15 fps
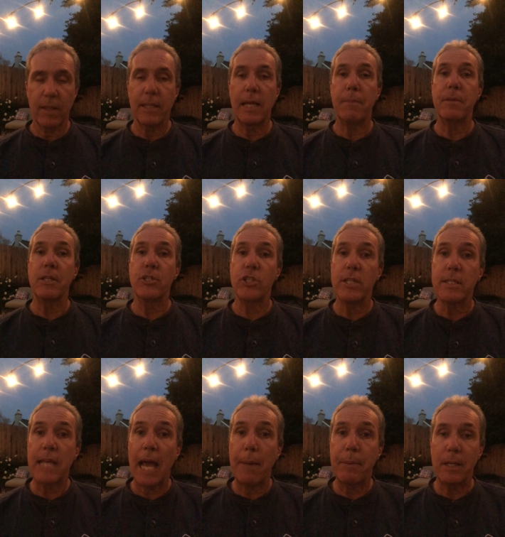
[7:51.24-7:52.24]
That means she's
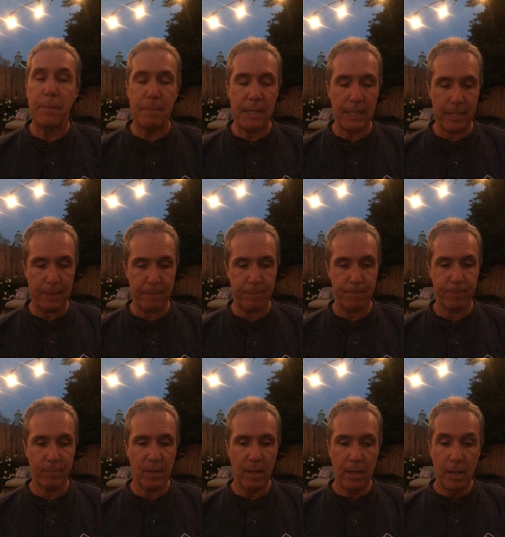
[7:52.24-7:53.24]
happy to meet him.
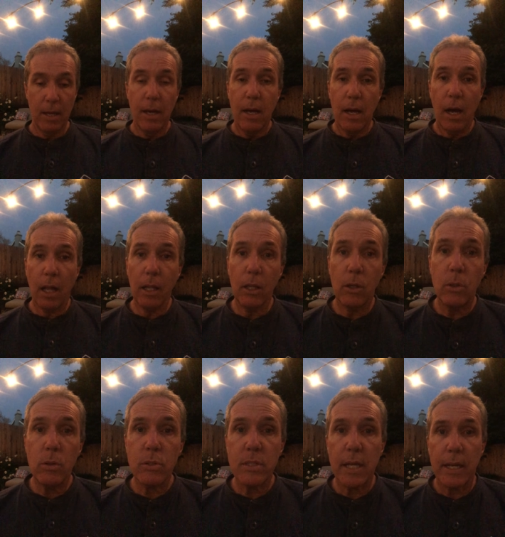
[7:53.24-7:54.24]

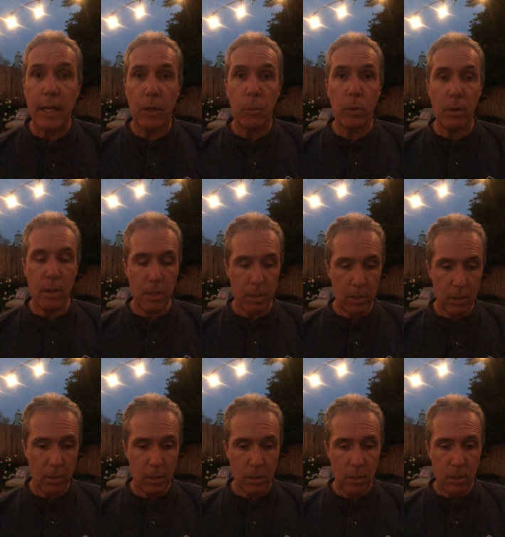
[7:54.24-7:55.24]
Hello, said Edward.
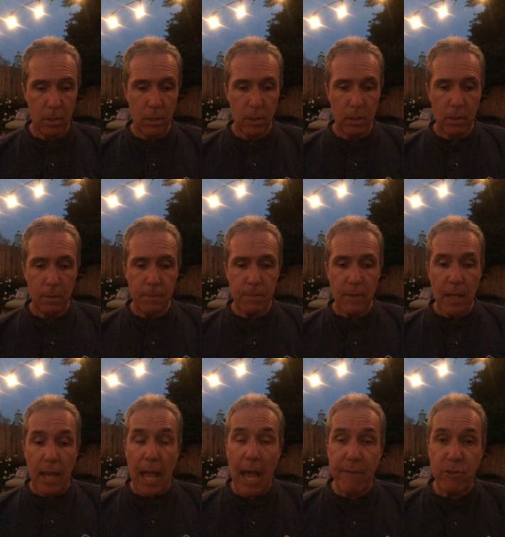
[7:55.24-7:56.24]

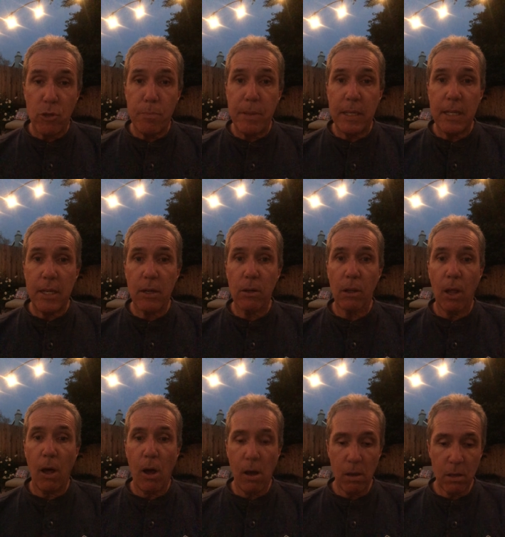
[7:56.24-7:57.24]
Have you been here
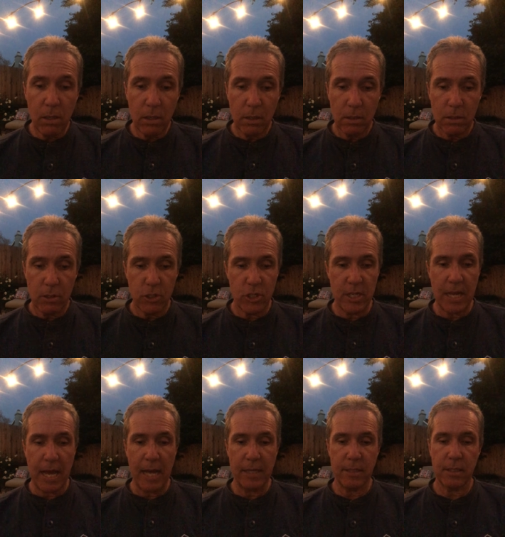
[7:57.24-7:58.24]
long? She
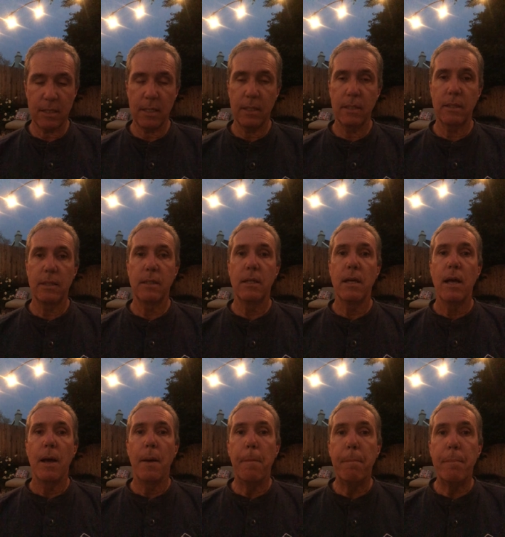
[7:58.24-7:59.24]
asked.
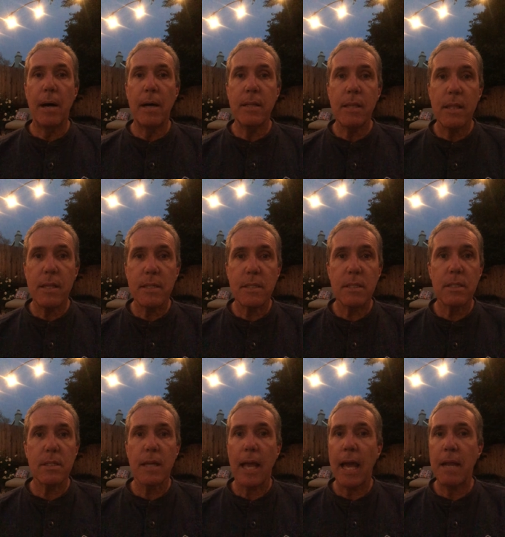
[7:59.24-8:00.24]

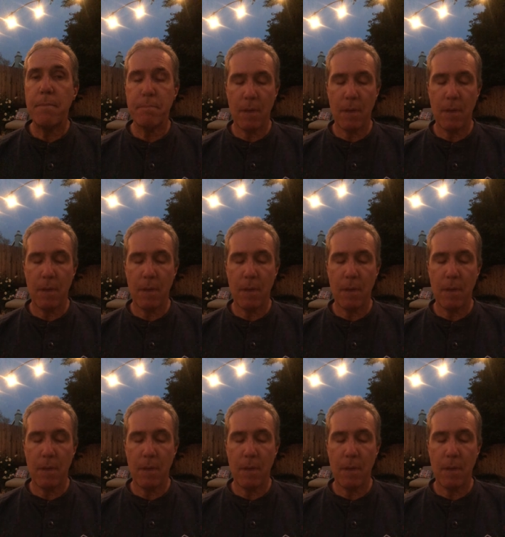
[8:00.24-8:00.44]
Months and